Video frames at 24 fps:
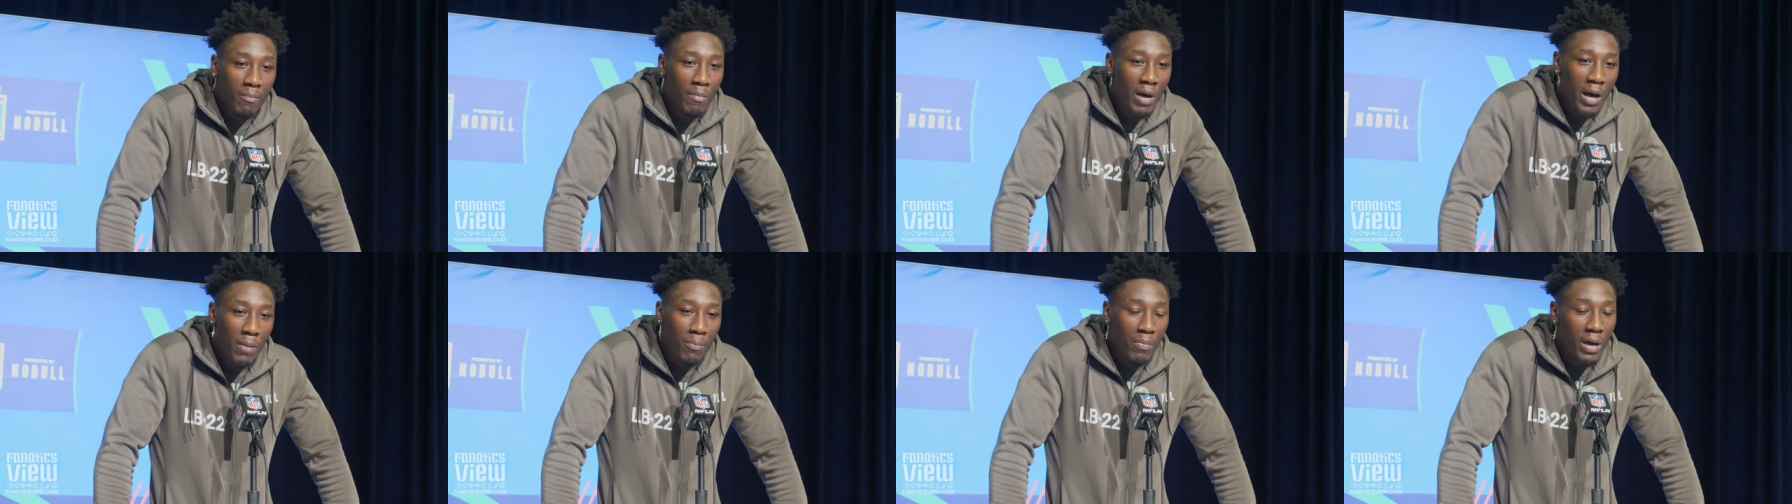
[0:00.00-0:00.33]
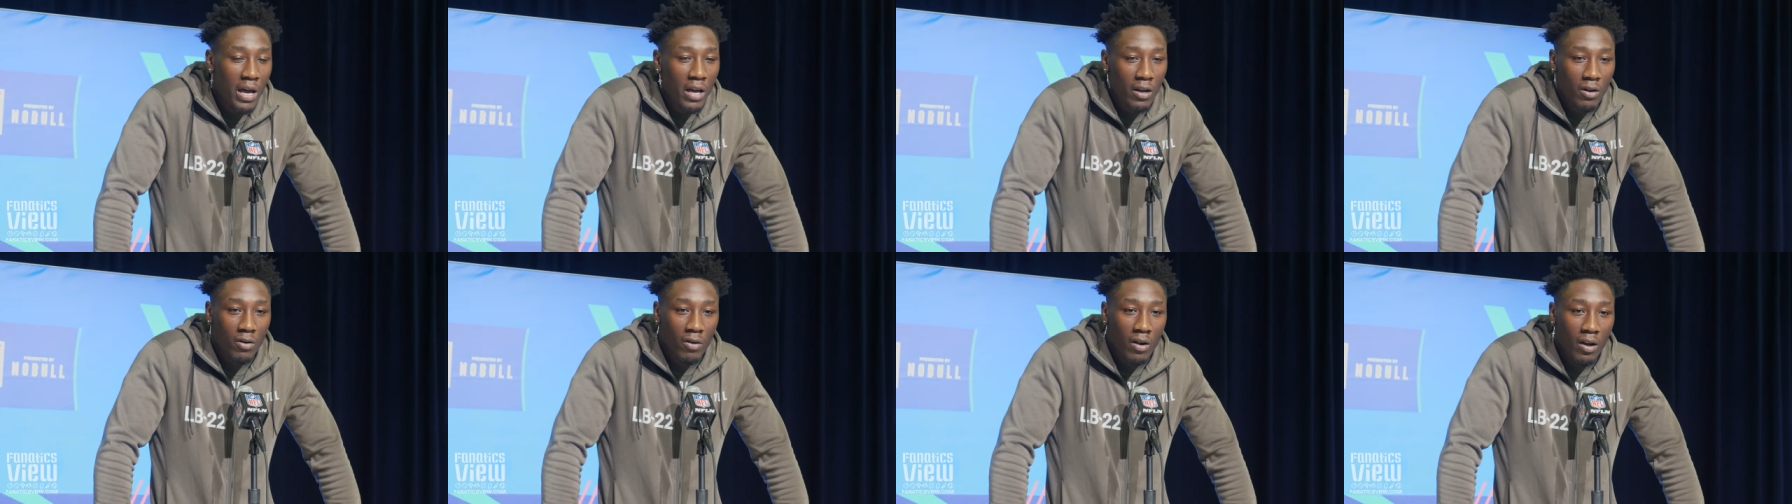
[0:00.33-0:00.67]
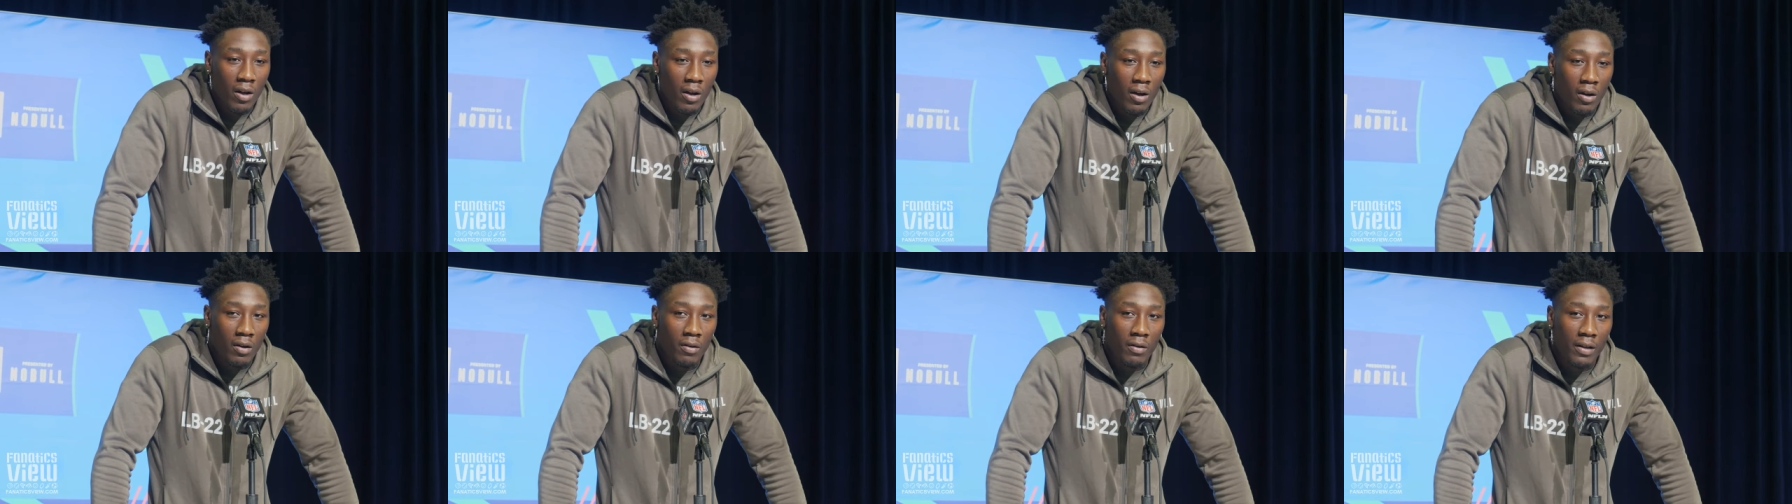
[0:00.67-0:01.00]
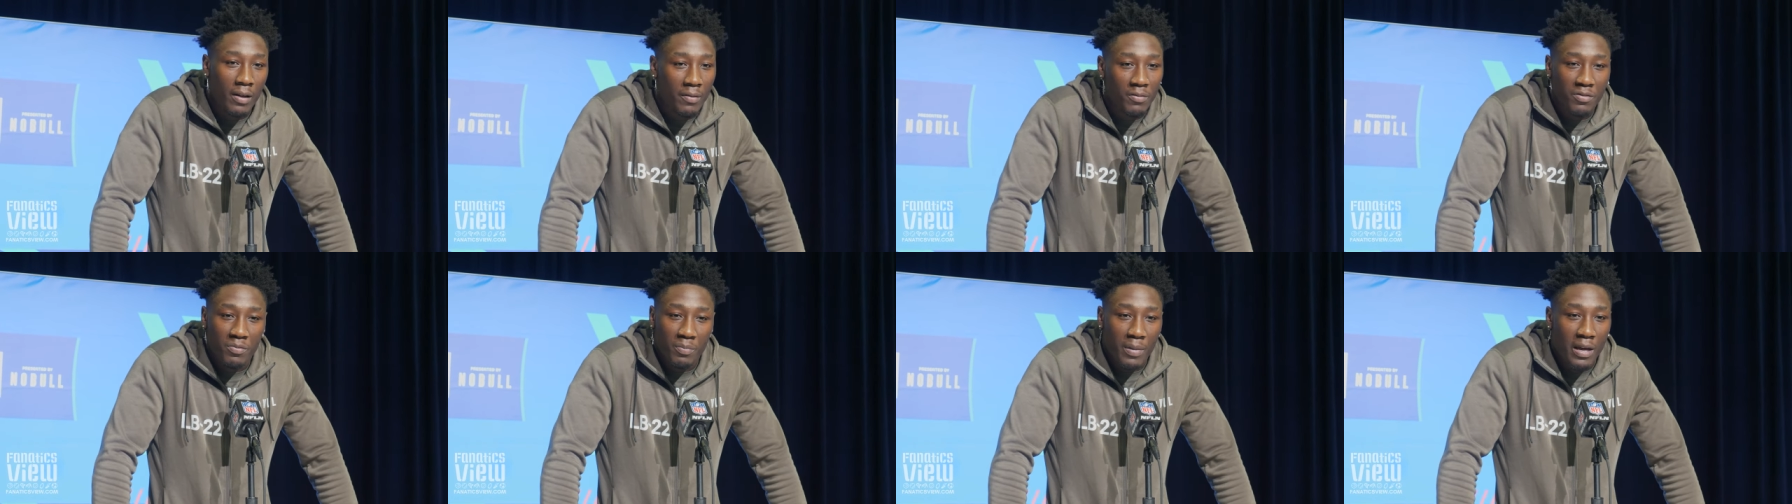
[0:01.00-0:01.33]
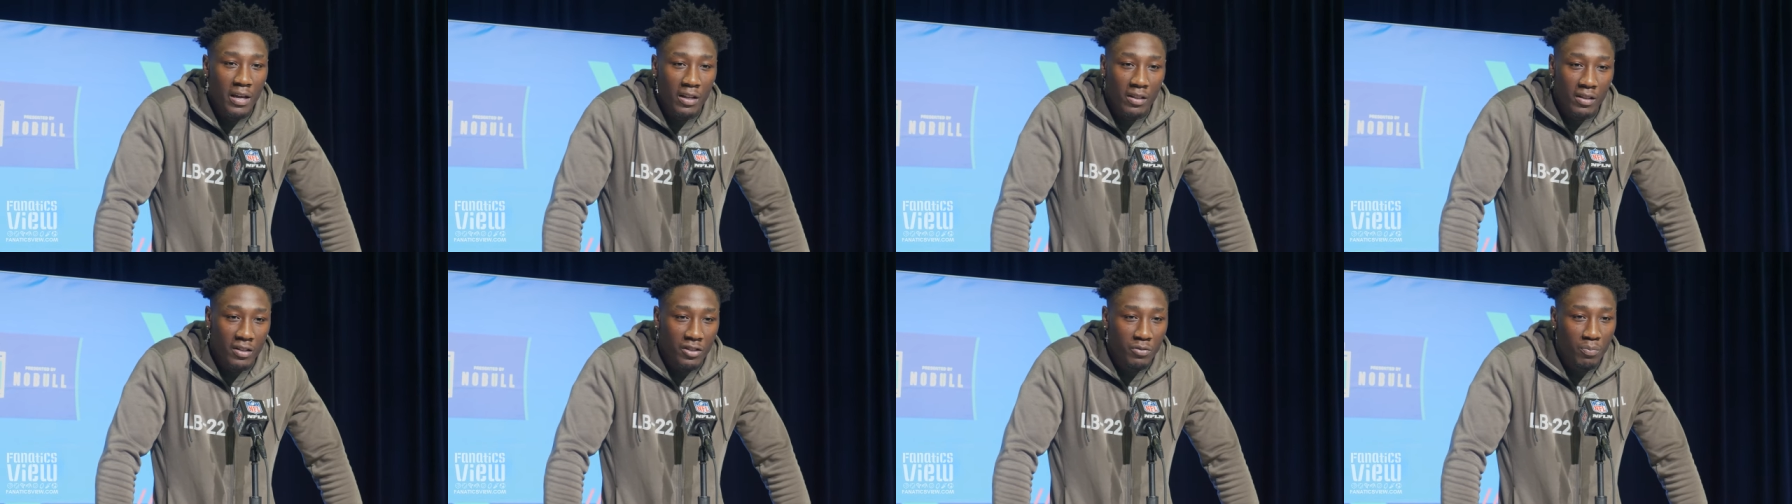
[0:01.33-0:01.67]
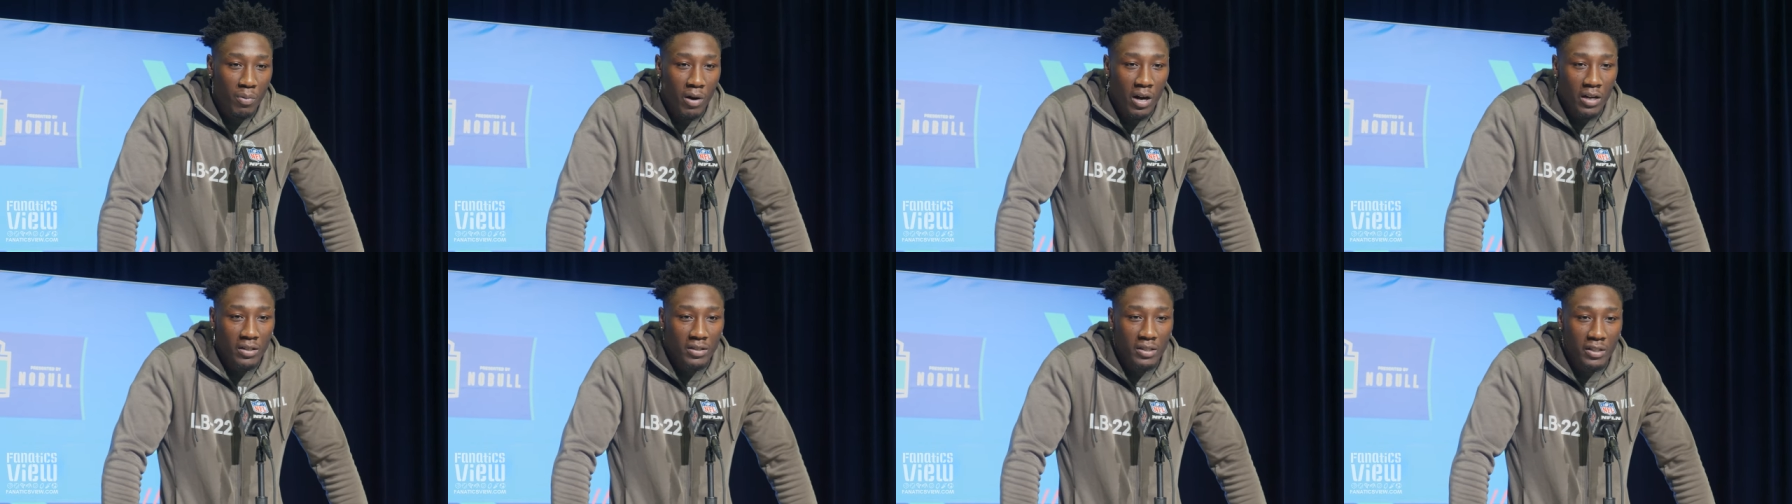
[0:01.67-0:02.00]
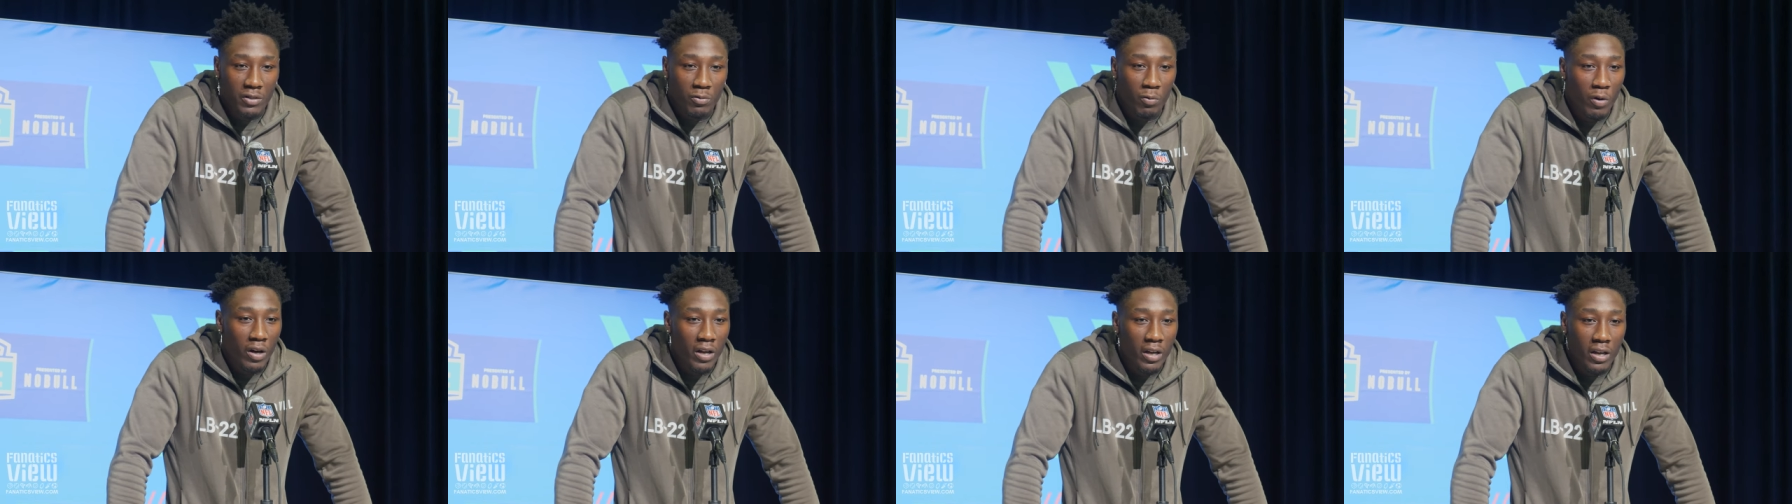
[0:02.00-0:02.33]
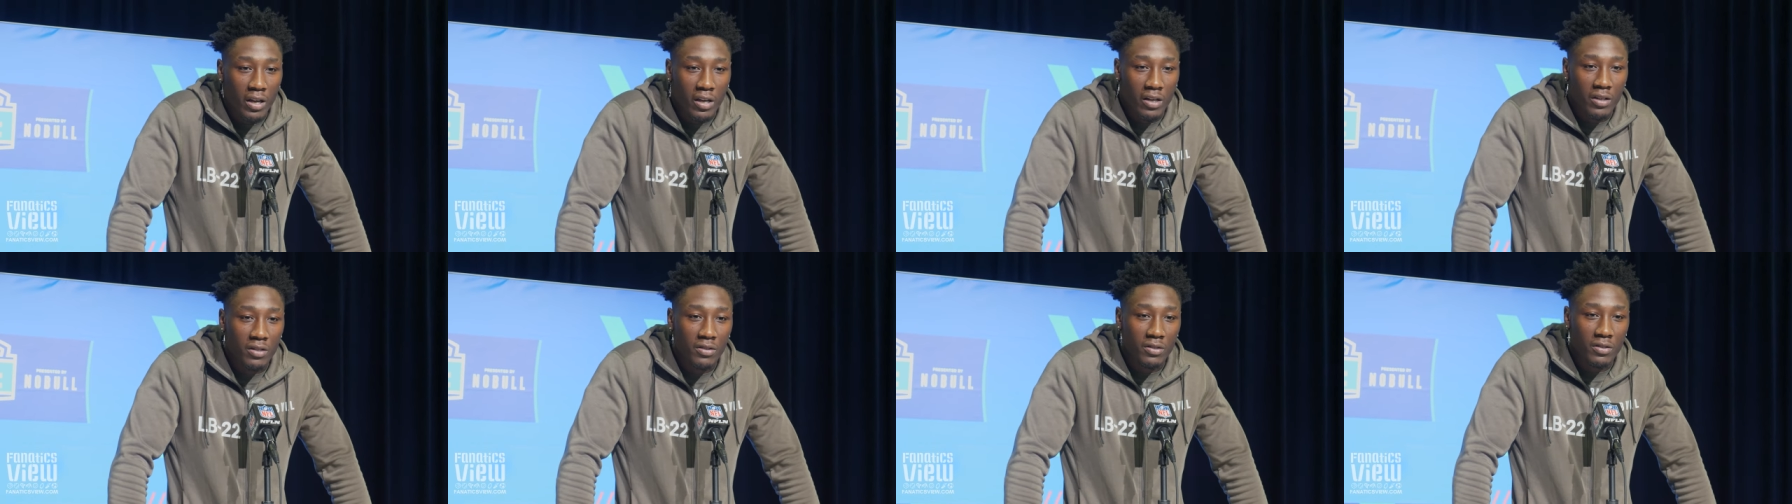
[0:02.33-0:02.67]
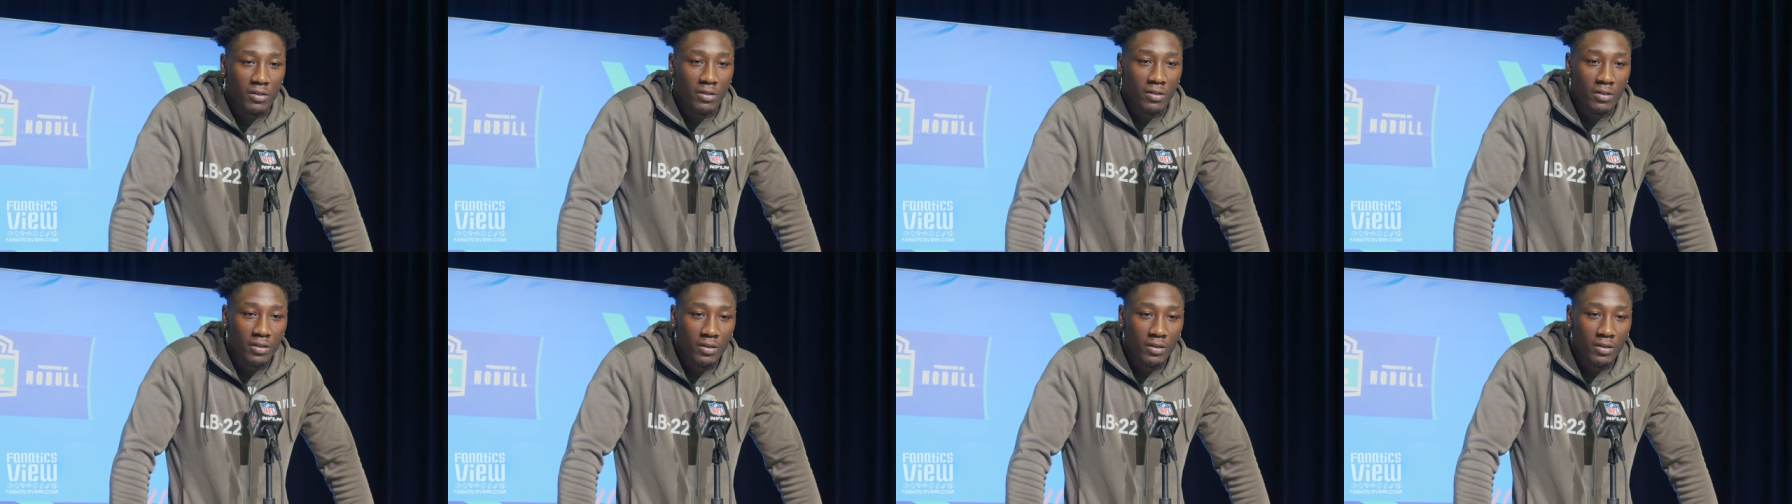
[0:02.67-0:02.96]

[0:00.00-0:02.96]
in my background has made this process way easier.